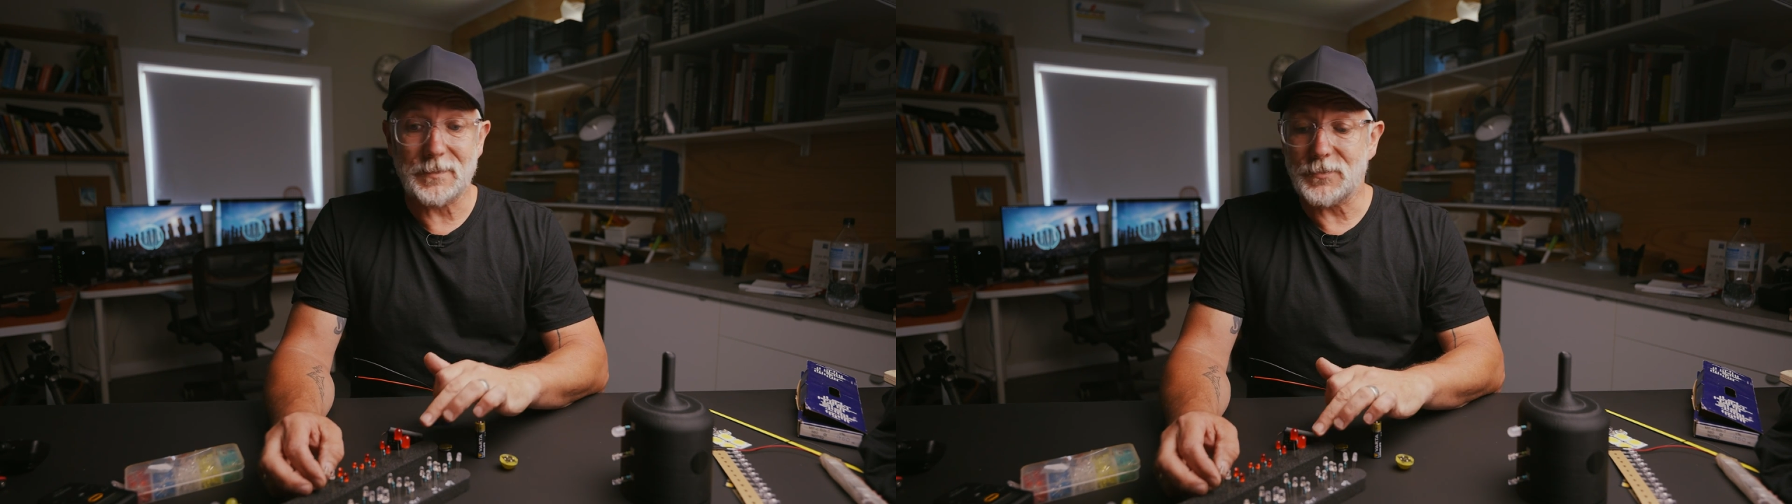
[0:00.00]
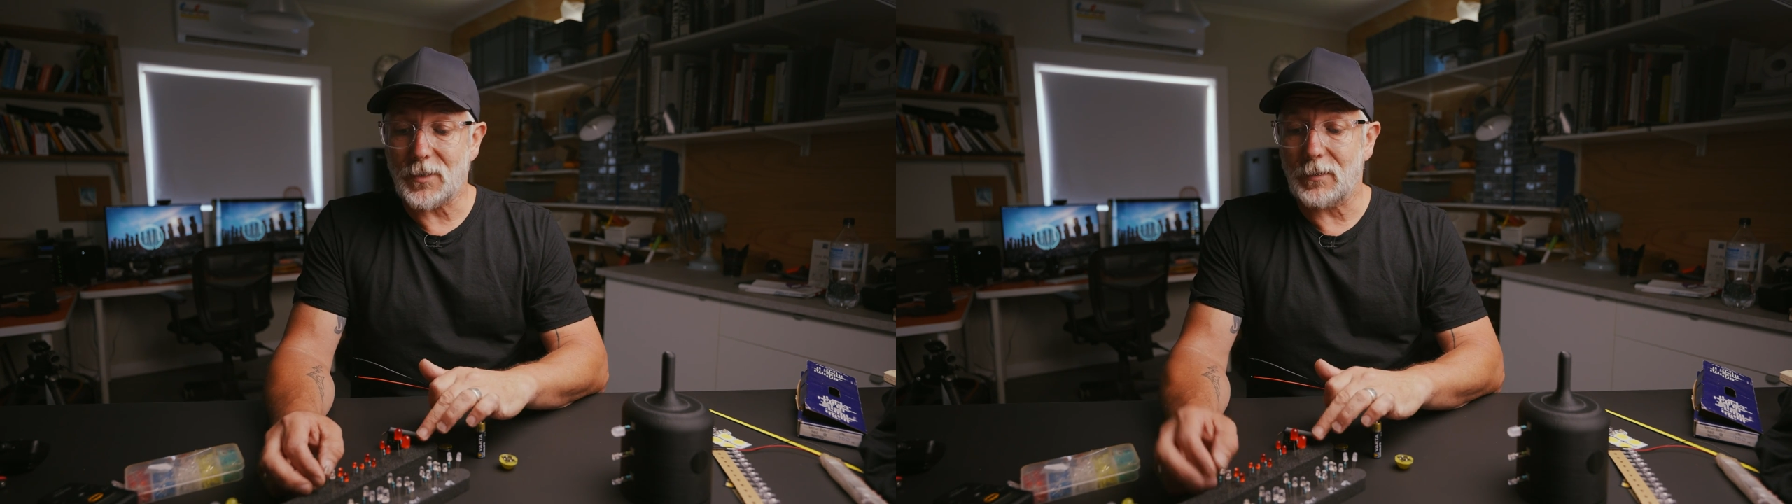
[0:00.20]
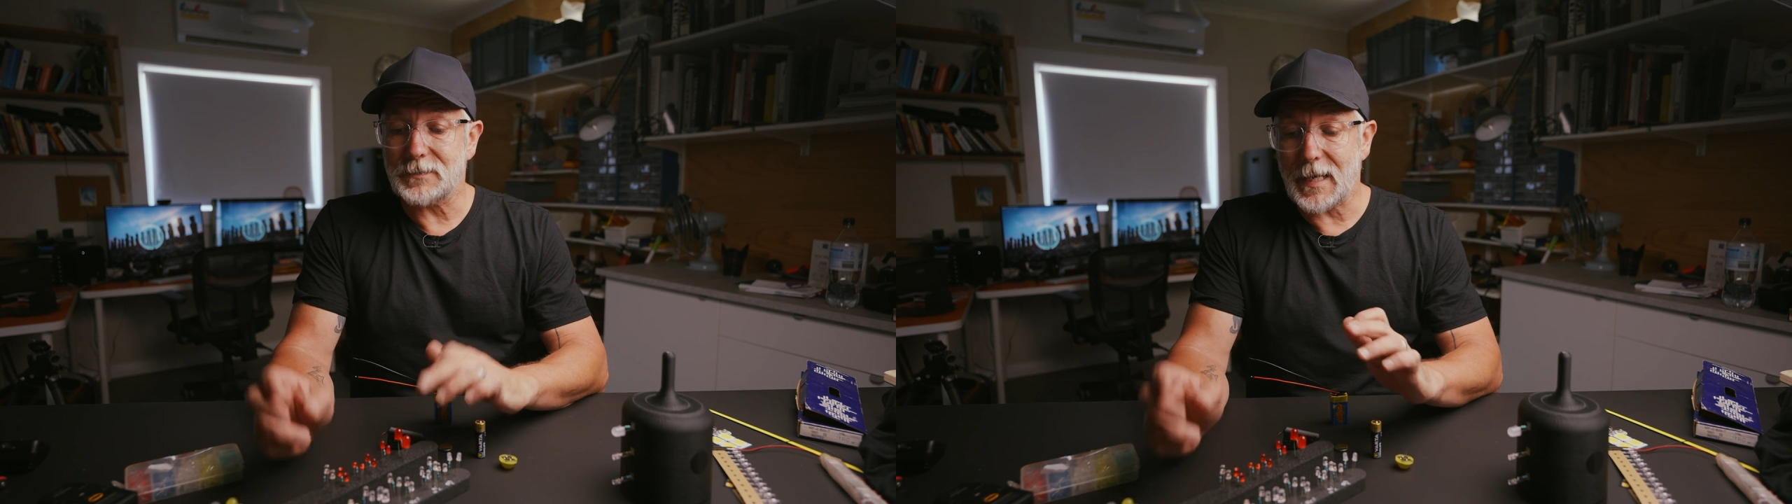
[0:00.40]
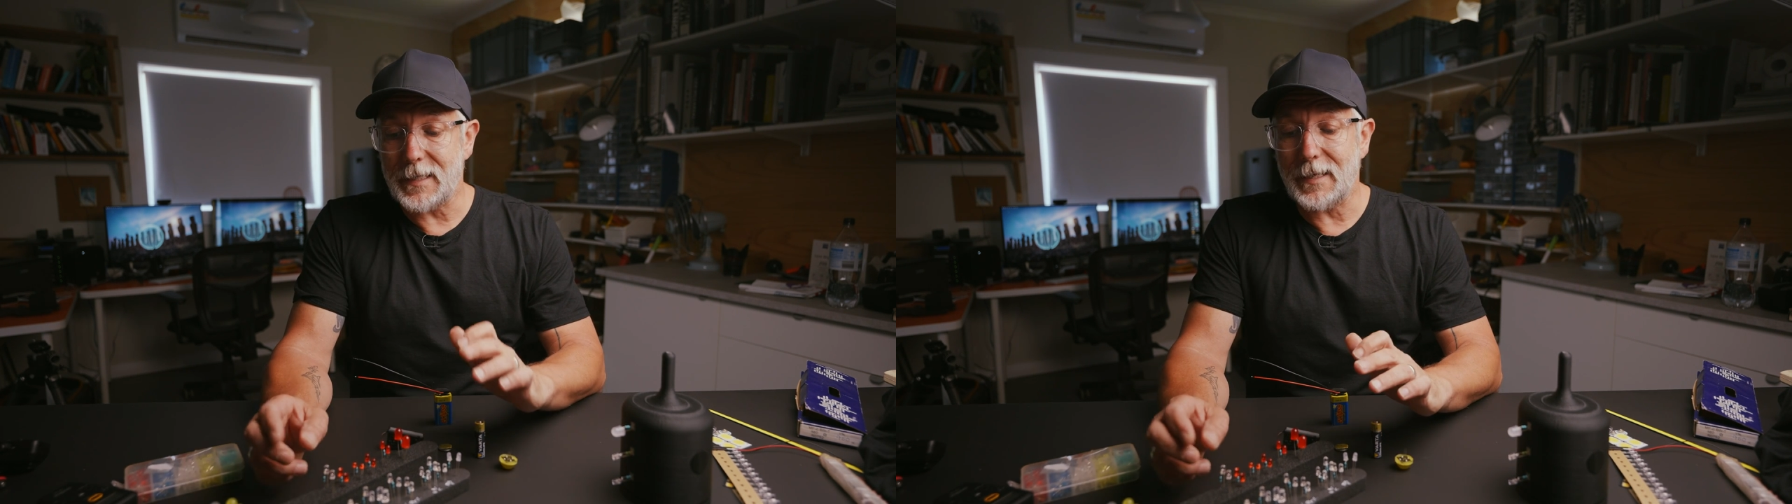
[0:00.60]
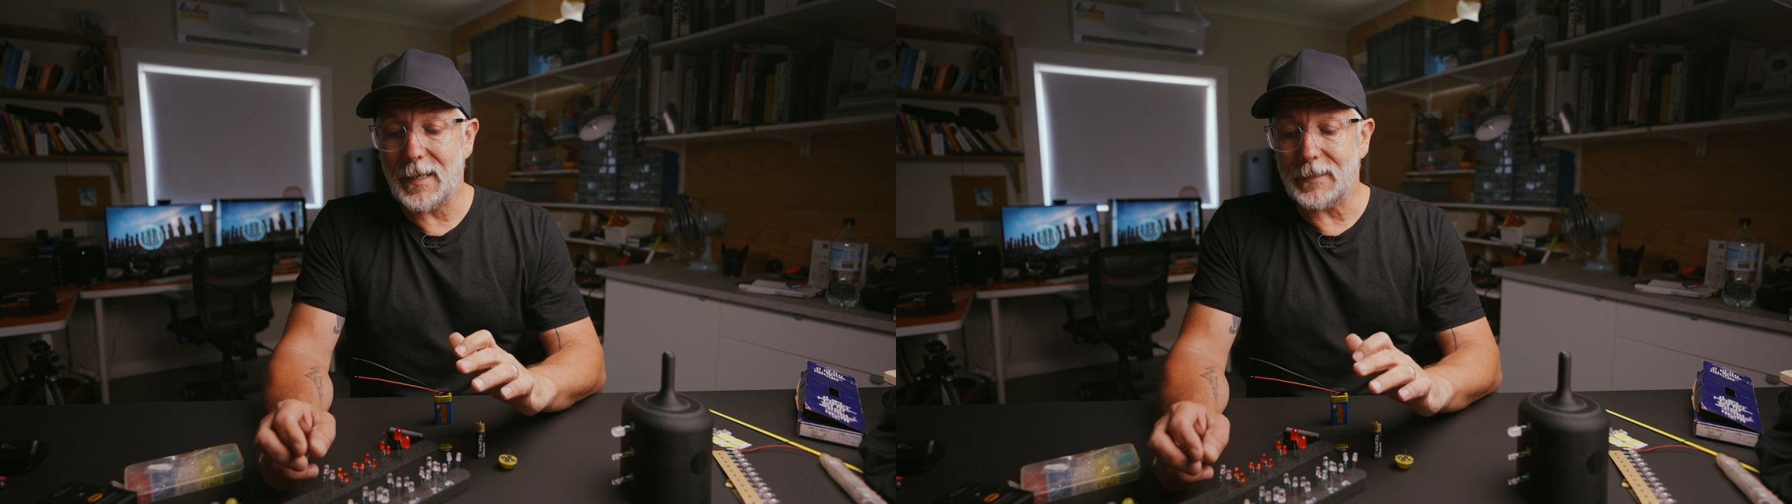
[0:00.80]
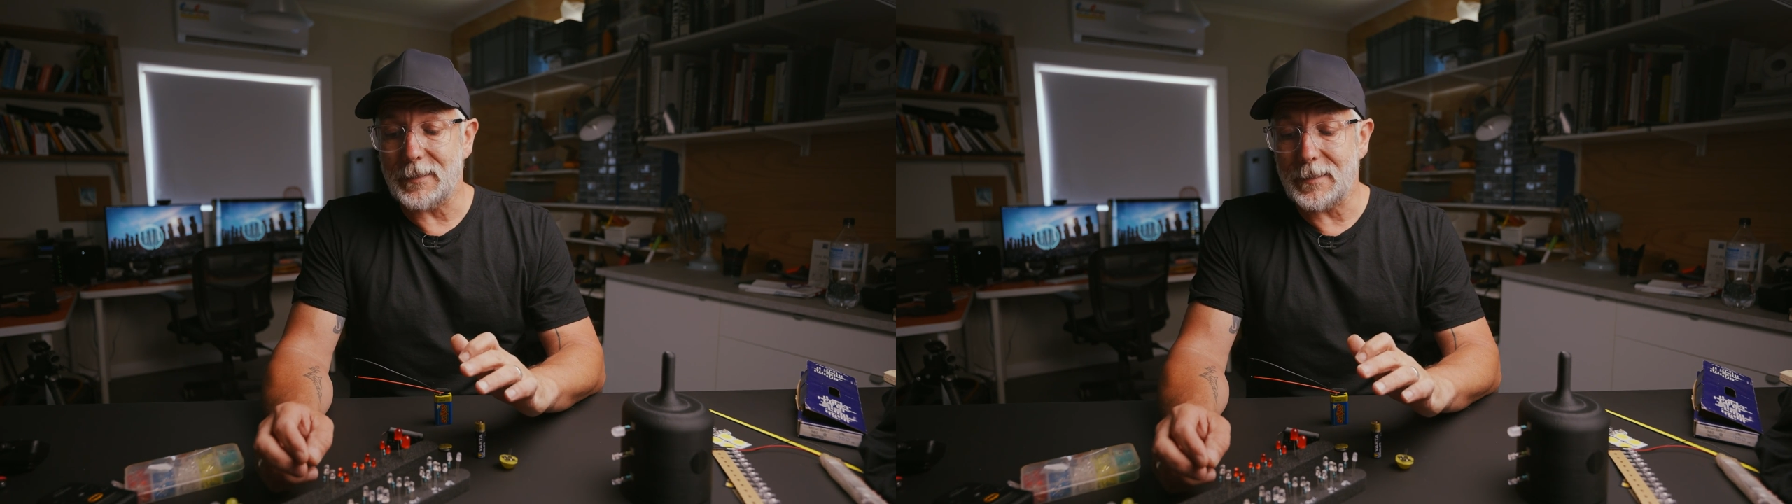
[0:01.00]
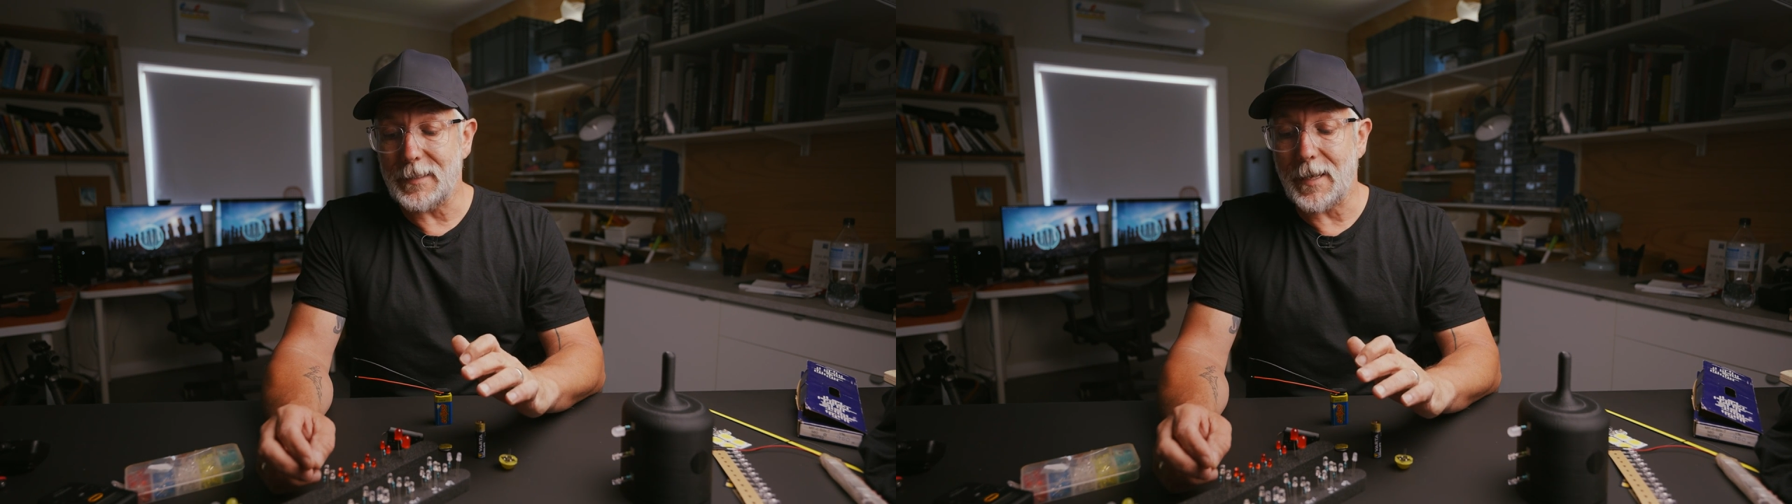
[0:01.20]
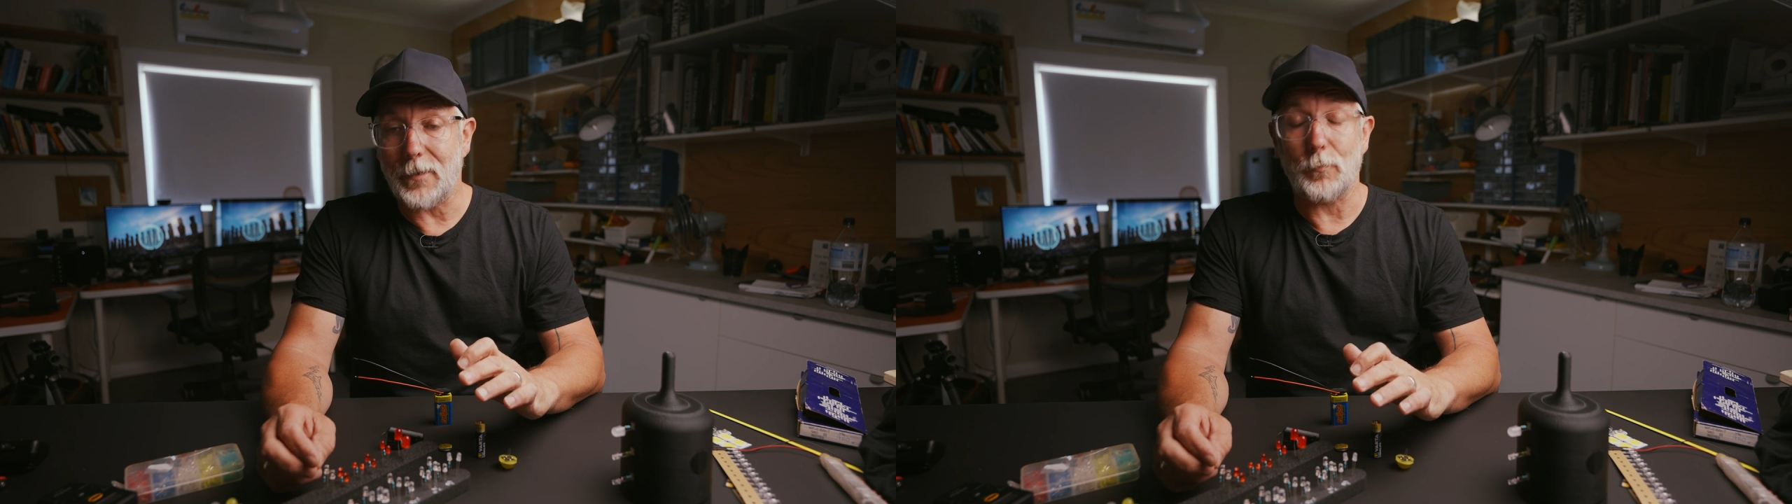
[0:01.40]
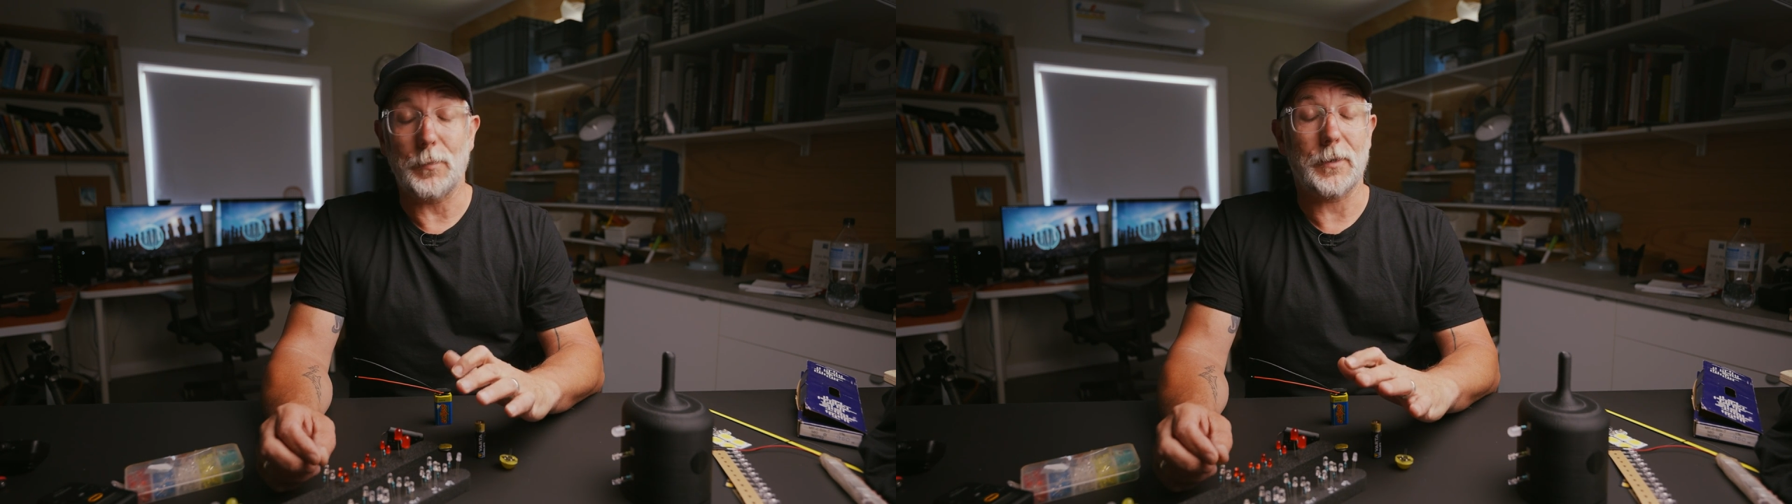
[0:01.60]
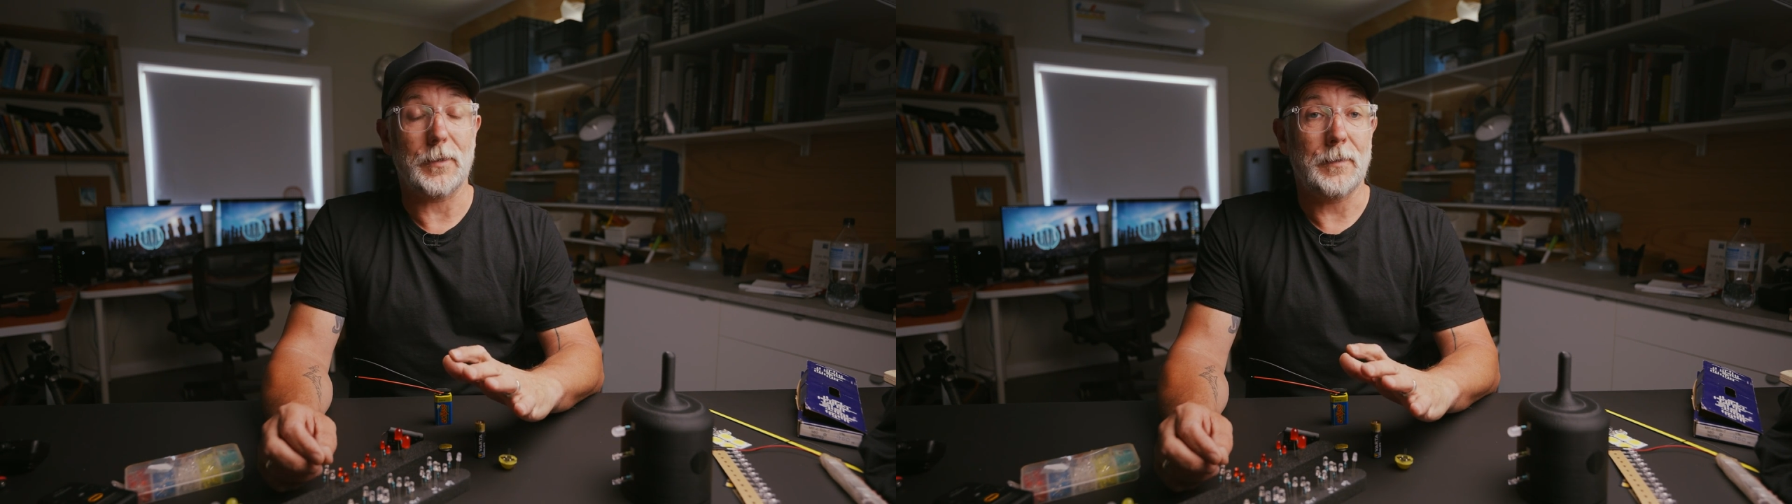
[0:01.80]
So I'll take an LED and I'll
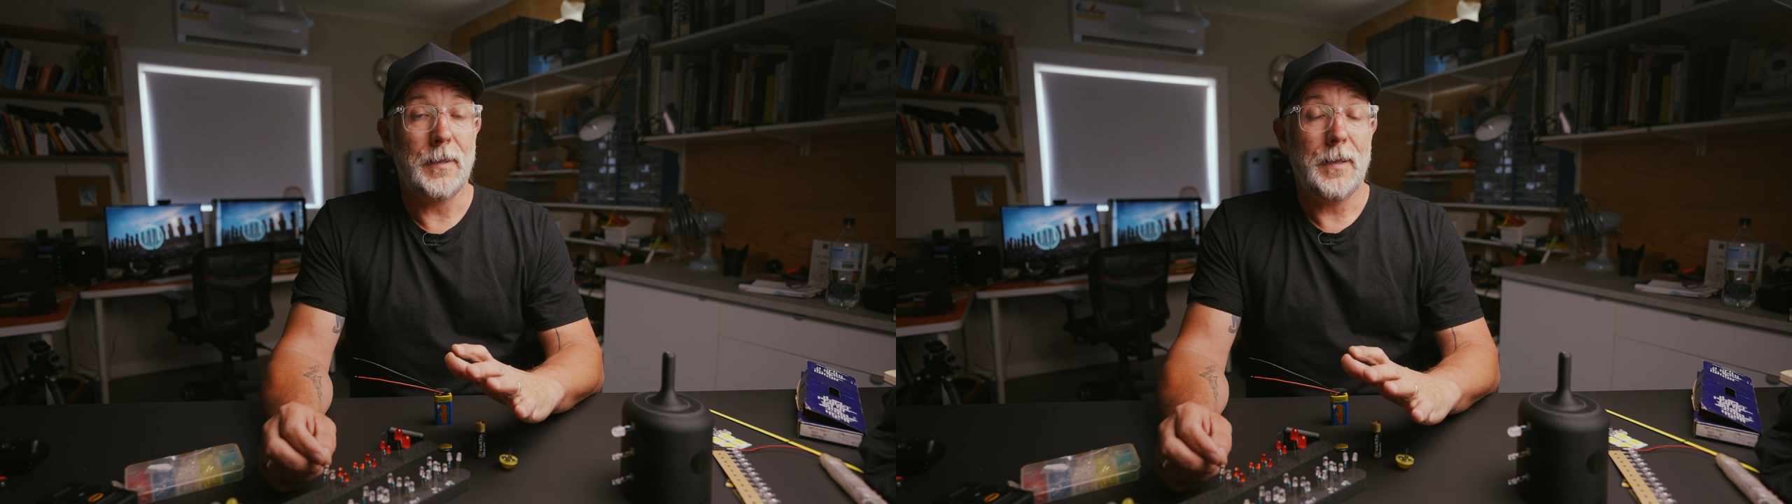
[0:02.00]
put a